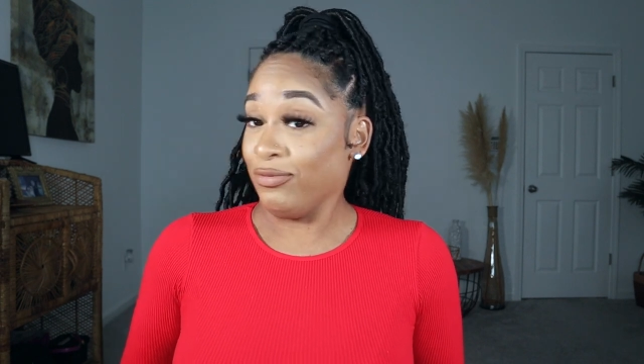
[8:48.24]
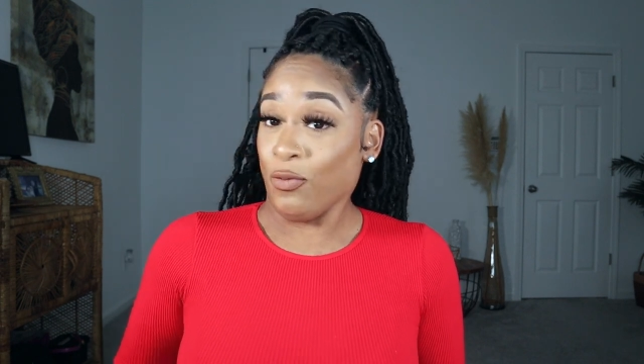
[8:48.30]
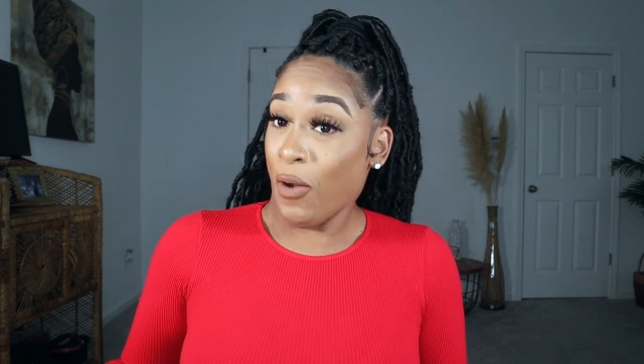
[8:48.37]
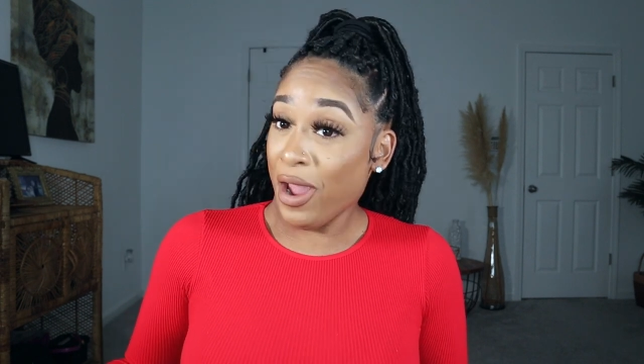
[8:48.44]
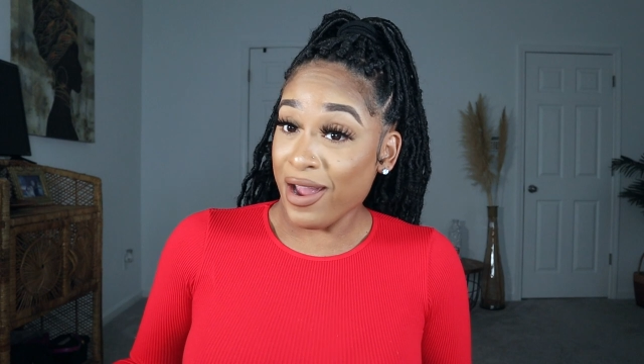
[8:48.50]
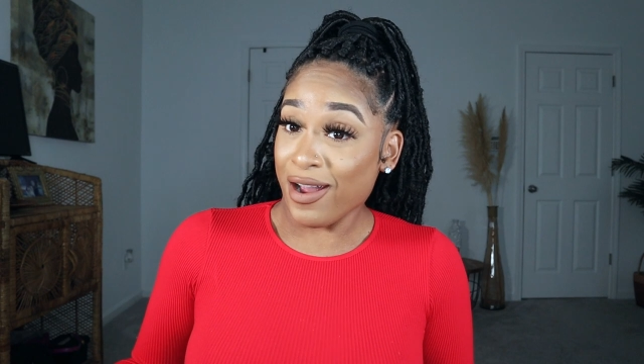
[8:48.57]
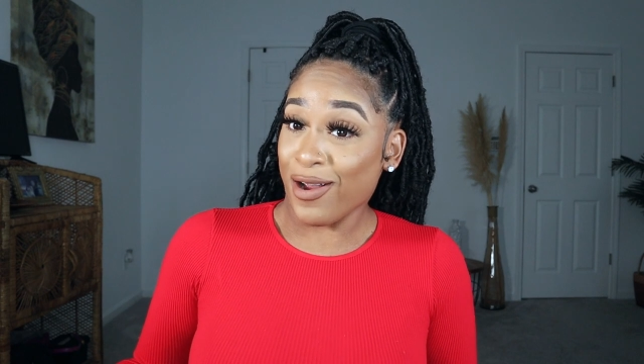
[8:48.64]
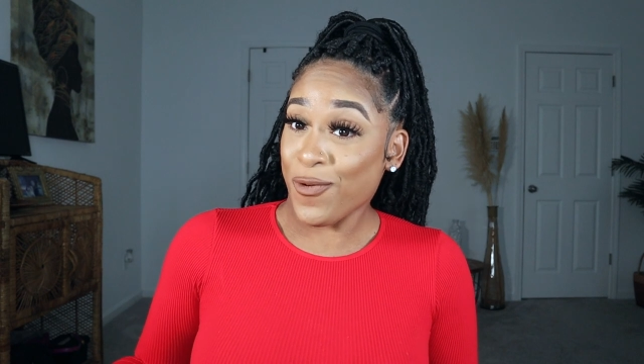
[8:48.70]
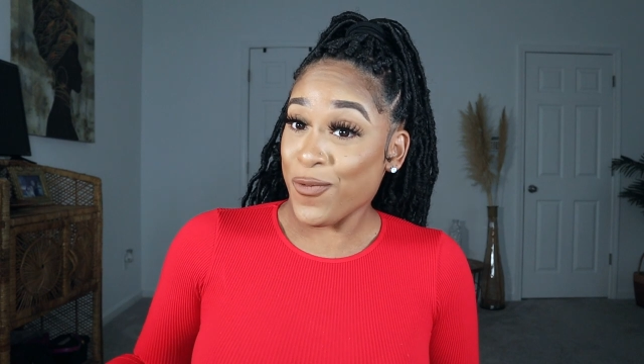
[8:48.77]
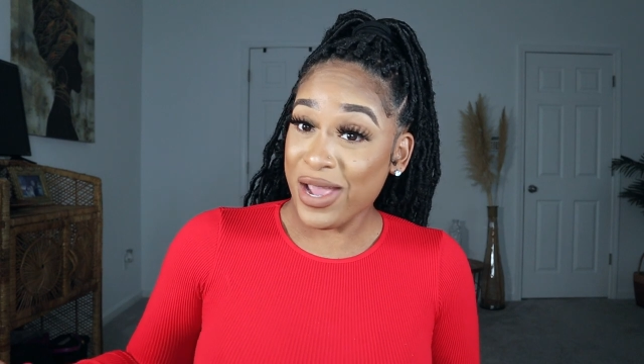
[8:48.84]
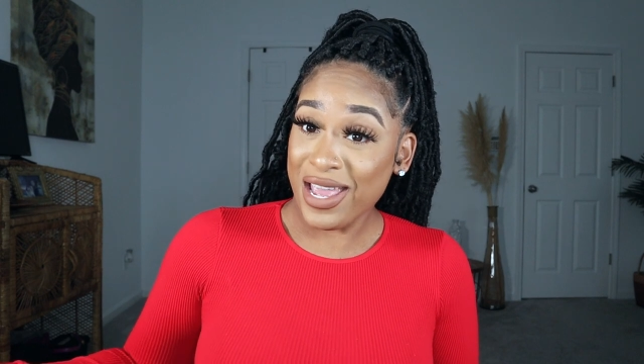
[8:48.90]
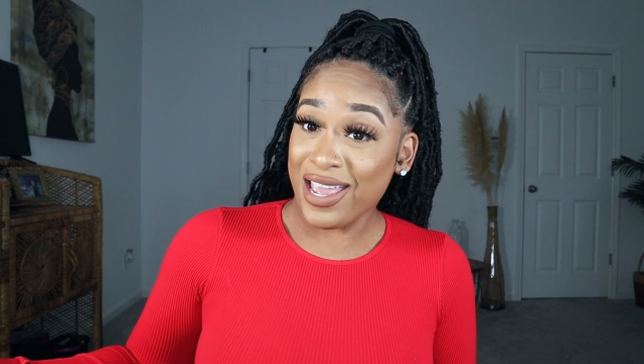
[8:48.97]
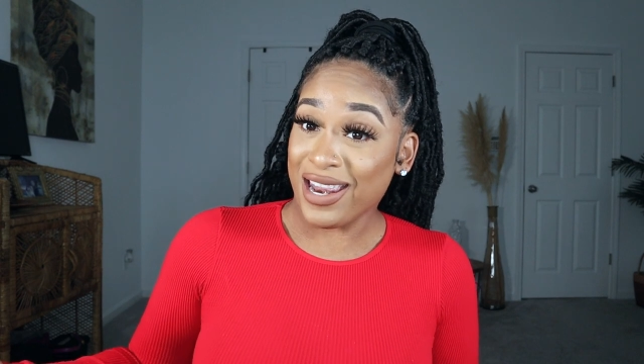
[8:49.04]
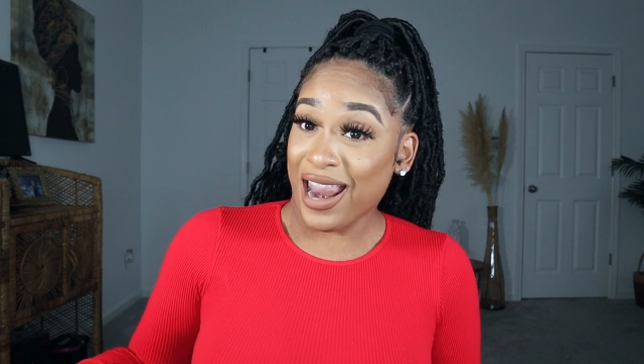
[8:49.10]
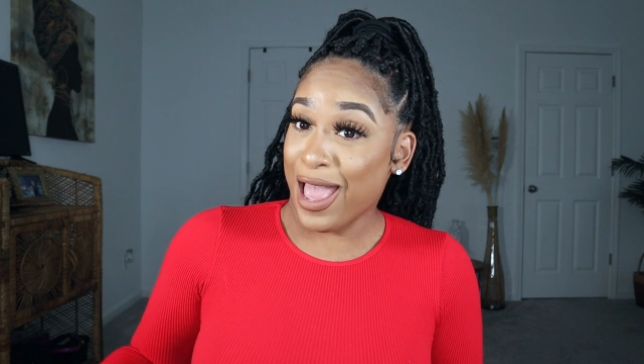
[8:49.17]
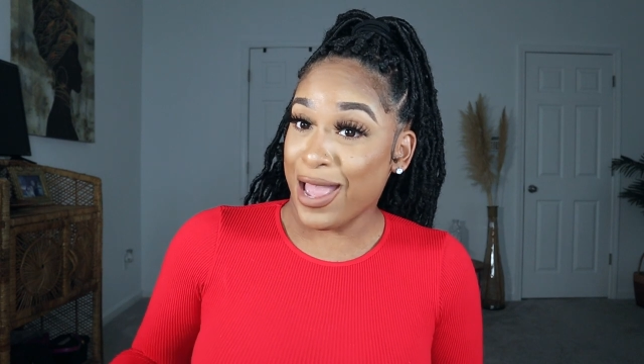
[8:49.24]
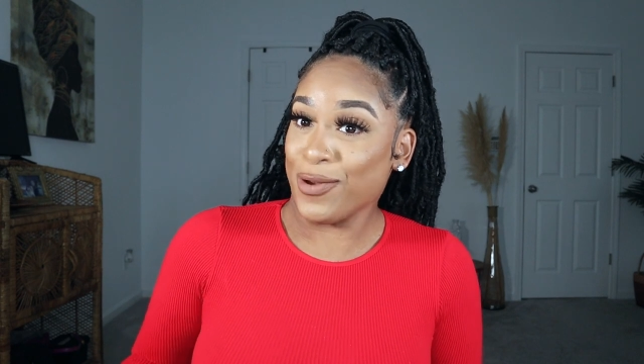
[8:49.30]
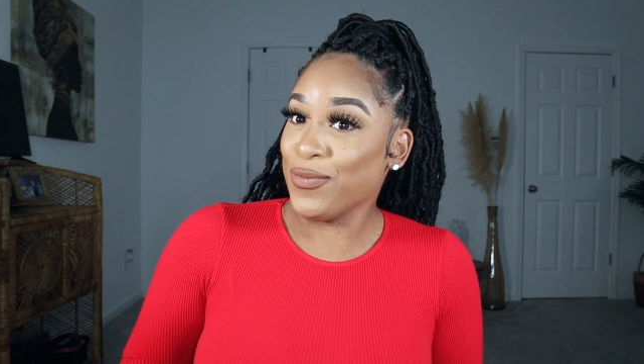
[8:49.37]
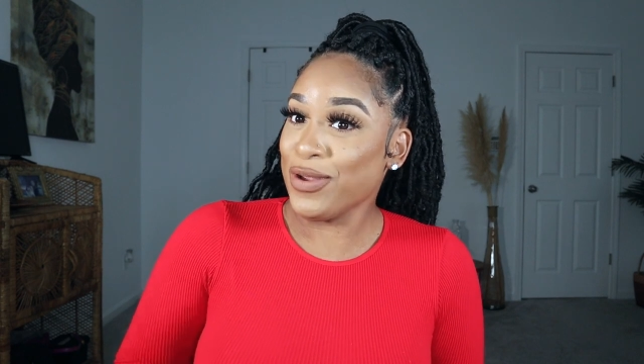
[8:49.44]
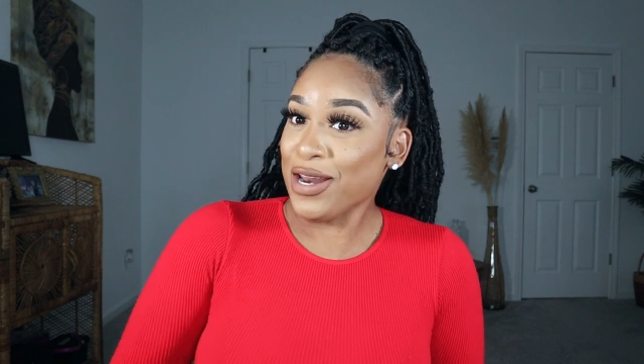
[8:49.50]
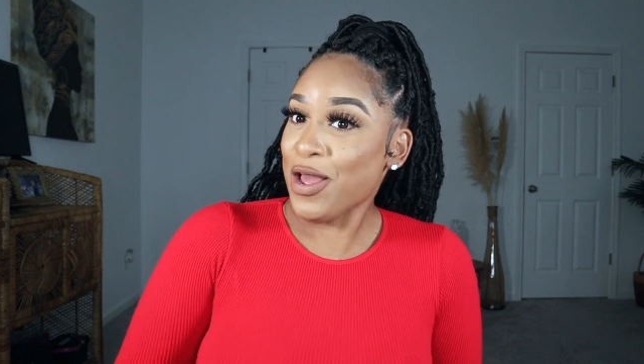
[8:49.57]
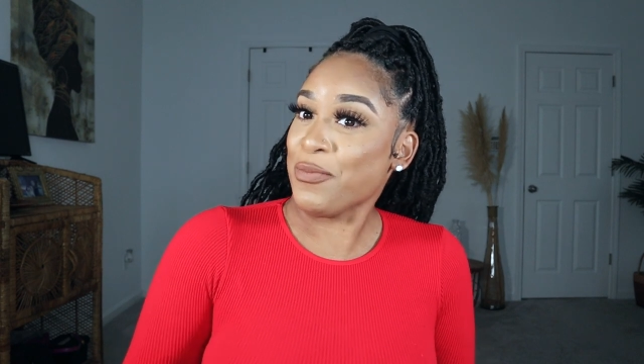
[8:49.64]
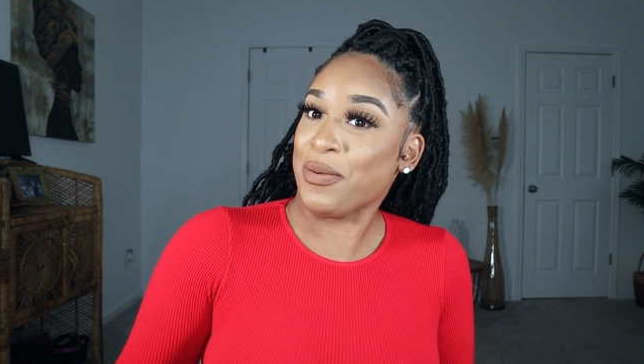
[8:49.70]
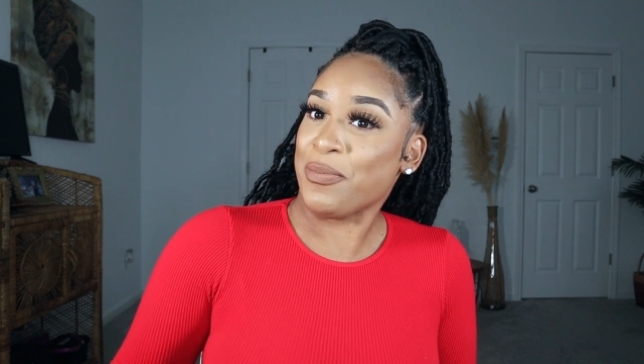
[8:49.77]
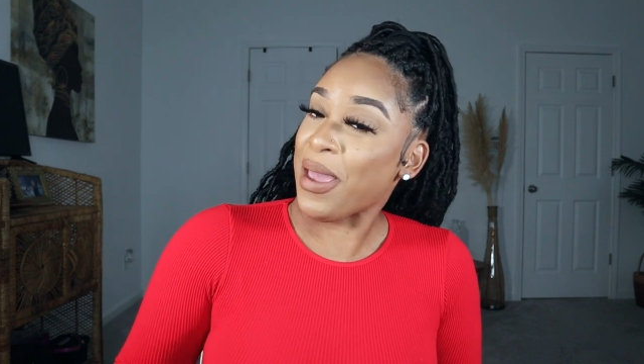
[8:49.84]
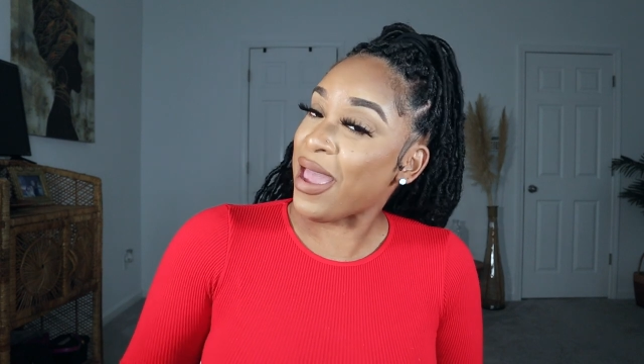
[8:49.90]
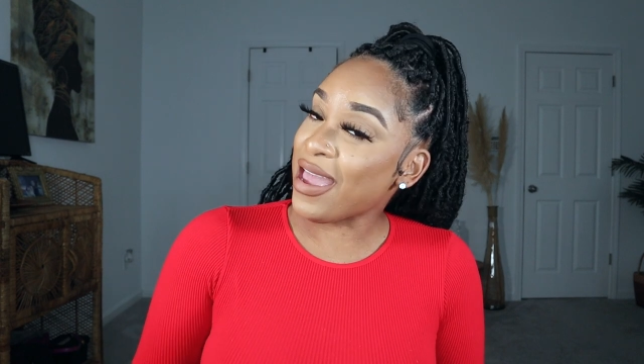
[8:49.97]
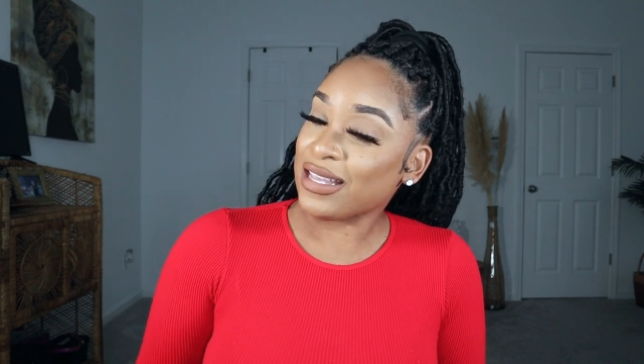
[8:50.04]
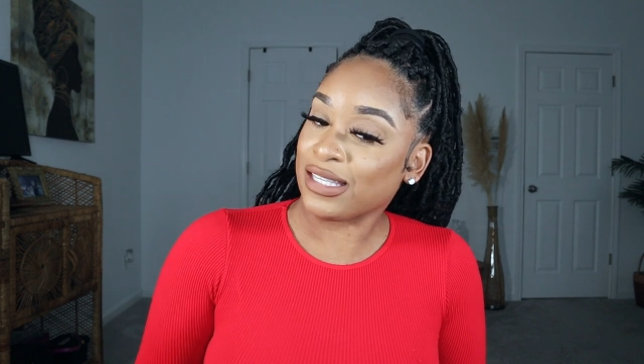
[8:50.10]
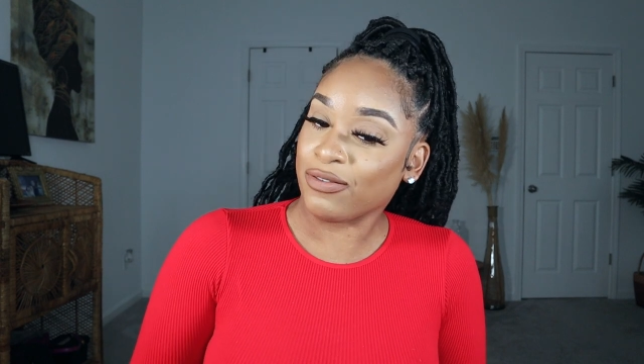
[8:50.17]
Where? When? Like, we don't be
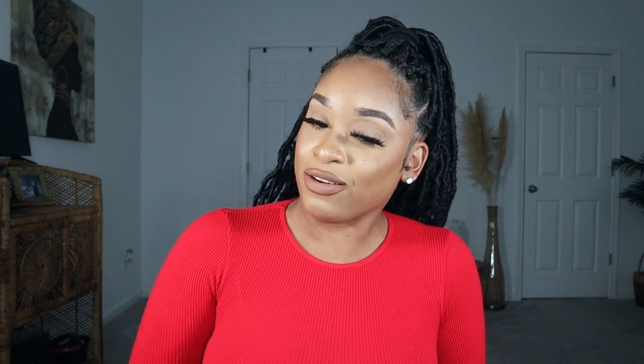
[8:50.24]
paying